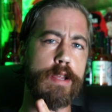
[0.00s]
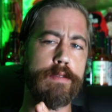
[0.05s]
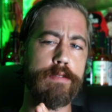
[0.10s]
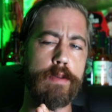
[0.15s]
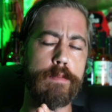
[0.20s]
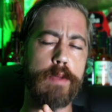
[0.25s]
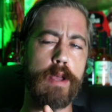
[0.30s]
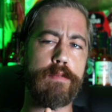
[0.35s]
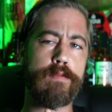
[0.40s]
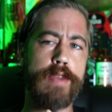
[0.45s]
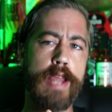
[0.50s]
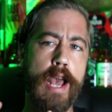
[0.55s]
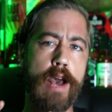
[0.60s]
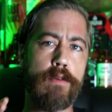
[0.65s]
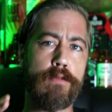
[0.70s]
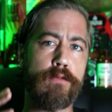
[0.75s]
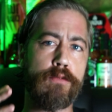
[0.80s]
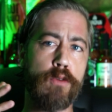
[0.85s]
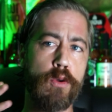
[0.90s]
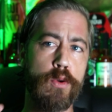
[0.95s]
of them have now
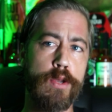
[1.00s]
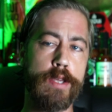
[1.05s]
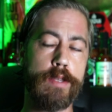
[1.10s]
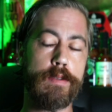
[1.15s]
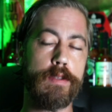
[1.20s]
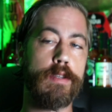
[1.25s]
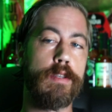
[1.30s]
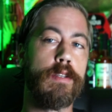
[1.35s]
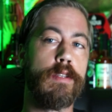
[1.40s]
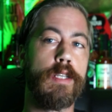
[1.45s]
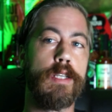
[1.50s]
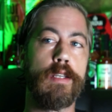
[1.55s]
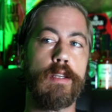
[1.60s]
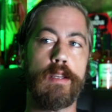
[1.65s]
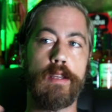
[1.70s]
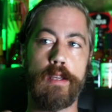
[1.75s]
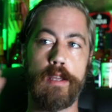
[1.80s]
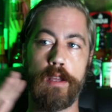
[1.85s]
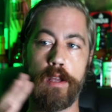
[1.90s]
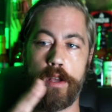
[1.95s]
fruited.
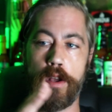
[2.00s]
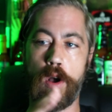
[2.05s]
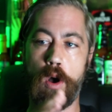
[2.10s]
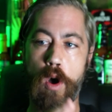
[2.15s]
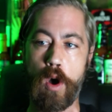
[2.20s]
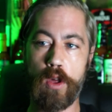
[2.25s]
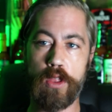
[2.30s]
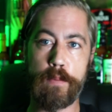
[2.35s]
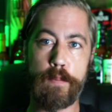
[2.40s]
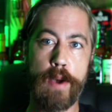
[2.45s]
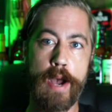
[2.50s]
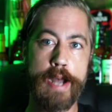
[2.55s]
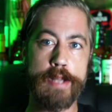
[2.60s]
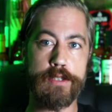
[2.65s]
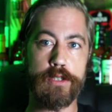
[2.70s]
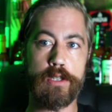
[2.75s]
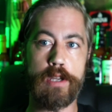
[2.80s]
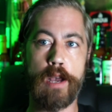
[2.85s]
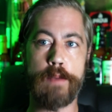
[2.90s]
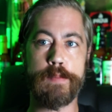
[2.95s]
All the pods
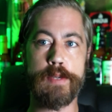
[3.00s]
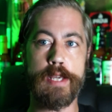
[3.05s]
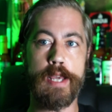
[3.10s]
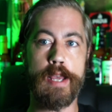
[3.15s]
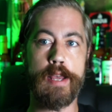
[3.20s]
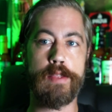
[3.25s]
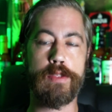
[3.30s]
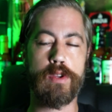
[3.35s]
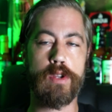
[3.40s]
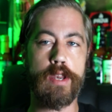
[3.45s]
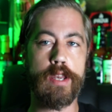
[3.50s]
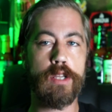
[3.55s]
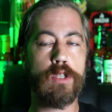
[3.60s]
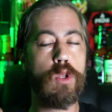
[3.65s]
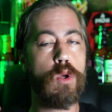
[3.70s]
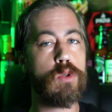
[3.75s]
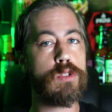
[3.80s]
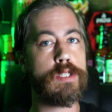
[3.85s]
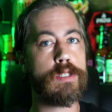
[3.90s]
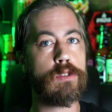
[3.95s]
are coming in. They're getting
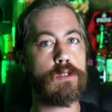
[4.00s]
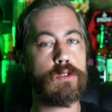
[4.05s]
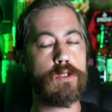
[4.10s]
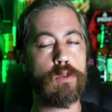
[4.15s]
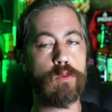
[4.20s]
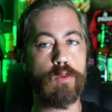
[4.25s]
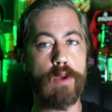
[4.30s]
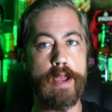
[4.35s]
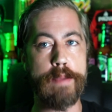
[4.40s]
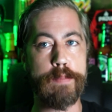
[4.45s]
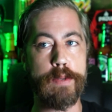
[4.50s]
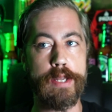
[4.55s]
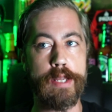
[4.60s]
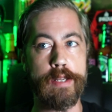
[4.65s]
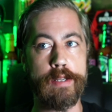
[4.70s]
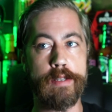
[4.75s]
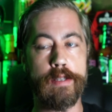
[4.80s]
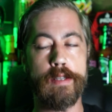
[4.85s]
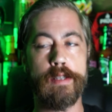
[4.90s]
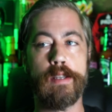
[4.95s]
closer to
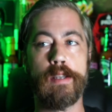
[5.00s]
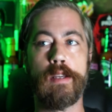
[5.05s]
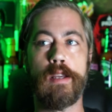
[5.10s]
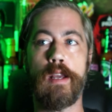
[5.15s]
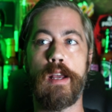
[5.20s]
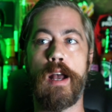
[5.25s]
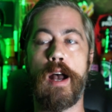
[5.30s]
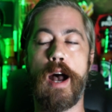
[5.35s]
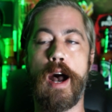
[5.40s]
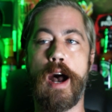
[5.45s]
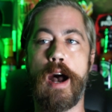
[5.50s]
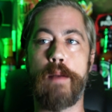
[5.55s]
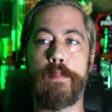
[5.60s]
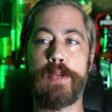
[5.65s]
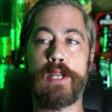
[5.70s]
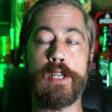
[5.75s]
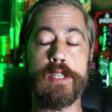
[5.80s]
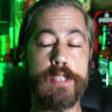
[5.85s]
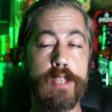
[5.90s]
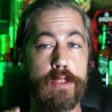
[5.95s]
ripening.
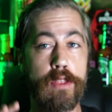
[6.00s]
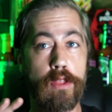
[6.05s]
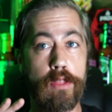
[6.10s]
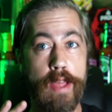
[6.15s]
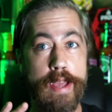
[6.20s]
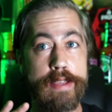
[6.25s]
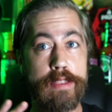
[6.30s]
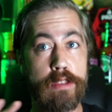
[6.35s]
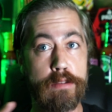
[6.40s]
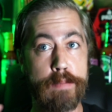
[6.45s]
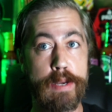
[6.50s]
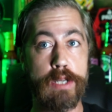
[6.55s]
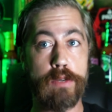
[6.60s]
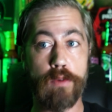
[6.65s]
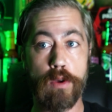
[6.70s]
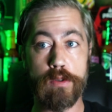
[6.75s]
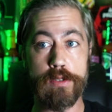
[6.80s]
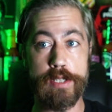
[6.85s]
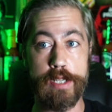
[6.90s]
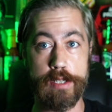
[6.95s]
Because of the length of my
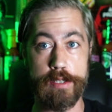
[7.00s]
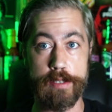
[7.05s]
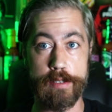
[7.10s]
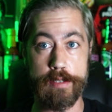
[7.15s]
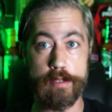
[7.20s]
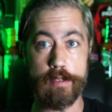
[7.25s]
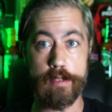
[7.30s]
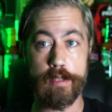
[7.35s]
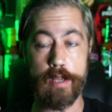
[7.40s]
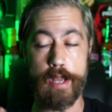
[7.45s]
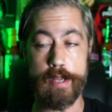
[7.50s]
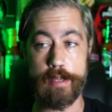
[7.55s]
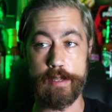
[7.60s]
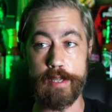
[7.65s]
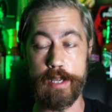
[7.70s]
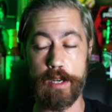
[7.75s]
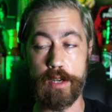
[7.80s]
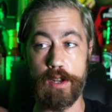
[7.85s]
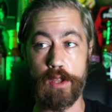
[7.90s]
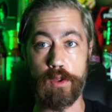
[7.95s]
grow season, I can
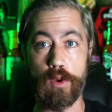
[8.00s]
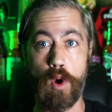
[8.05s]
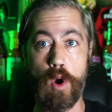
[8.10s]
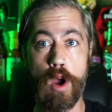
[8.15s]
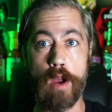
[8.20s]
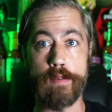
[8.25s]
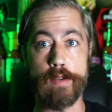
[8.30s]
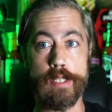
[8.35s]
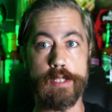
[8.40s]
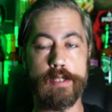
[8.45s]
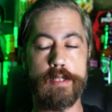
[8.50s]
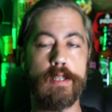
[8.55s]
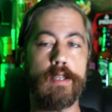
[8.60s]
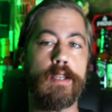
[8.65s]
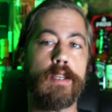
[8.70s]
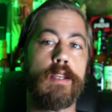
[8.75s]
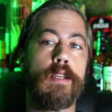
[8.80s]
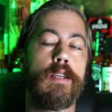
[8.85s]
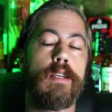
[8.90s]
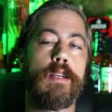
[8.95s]
get another harvest.
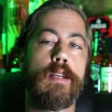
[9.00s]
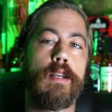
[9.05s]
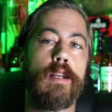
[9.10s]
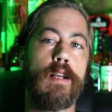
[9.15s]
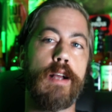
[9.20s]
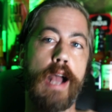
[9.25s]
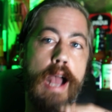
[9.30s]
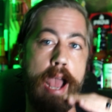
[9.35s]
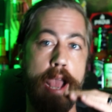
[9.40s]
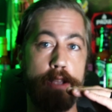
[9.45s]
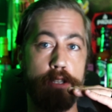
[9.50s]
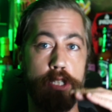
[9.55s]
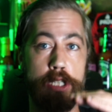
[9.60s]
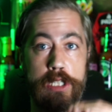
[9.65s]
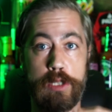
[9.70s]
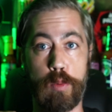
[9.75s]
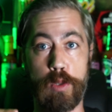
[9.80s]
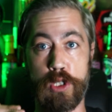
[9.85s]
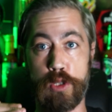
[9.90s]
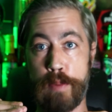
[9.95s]
I actually
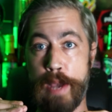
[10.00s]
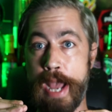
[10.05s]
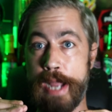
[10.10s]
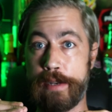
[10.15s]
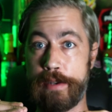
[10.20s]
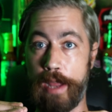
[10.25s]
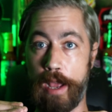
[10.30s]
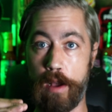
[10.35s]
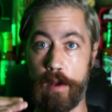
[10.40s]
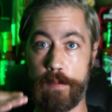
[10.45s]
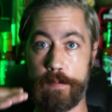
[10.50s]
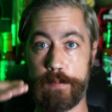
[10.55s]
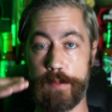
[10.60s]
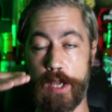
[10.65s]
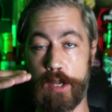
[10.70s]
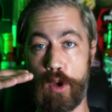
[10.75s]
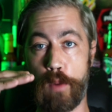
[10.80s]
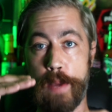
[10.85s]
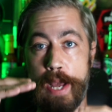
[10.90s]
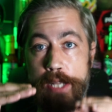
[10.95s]
switch back now.
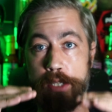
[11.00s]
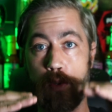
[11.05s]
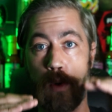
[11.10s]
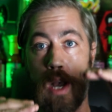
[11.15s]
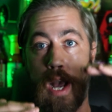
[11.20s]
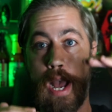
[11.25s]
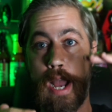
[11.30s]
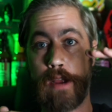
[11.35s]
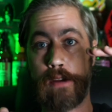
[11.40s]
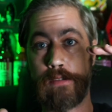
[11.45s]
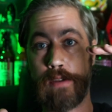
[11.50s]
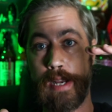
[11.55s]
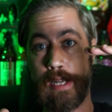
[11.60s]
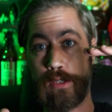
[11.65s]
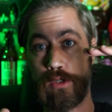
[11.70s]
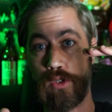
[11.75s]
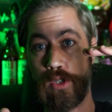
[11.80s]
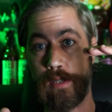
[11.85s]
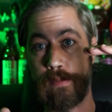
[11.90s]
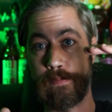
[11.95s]
I go back to a higher
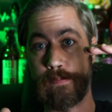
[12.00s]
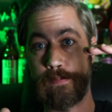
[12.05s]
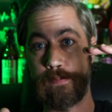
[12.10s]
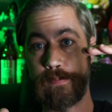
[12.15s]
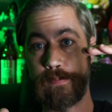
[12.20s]
nitrogen